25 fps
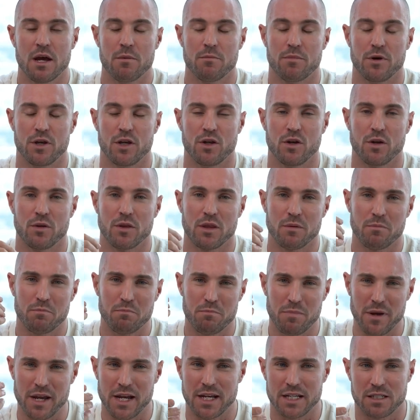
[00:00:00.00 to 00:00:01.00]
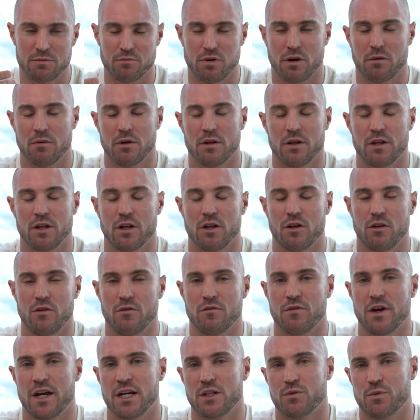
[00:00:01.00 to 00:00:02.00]
But the biggest problem that you
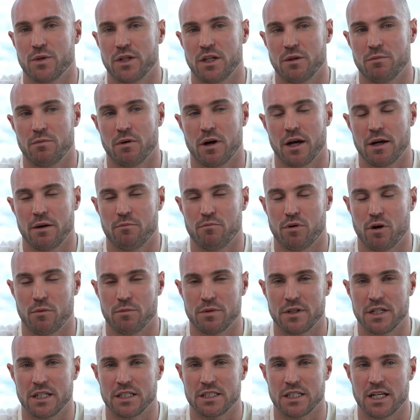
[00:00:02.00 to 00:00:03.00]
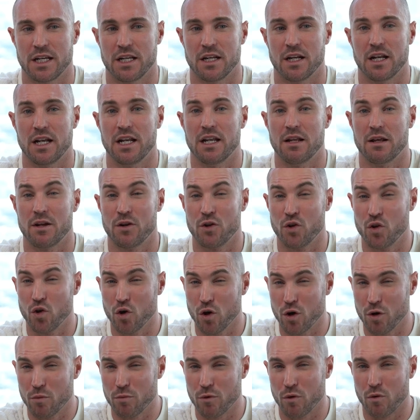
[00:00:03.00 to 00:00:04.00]
face when you buy properties in a
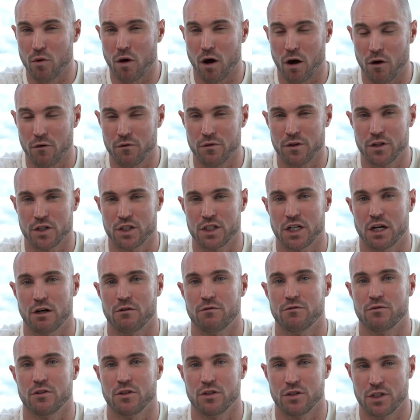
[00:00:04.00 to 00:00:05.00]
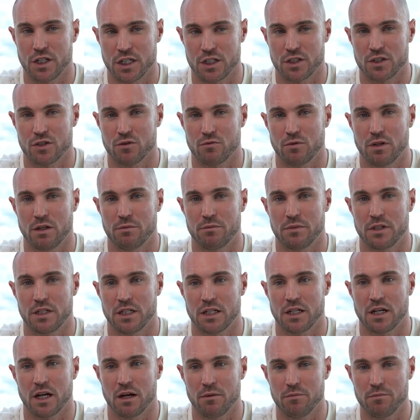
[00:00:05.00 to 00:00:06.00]
normal off-the-shelf traditional
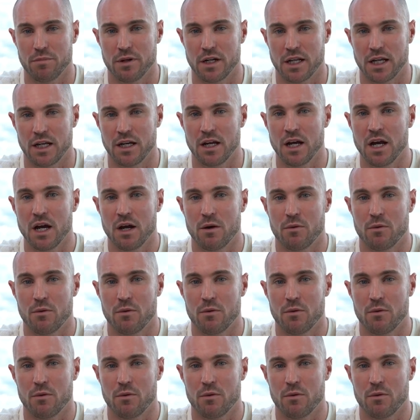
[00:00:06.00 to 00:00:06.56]
limited company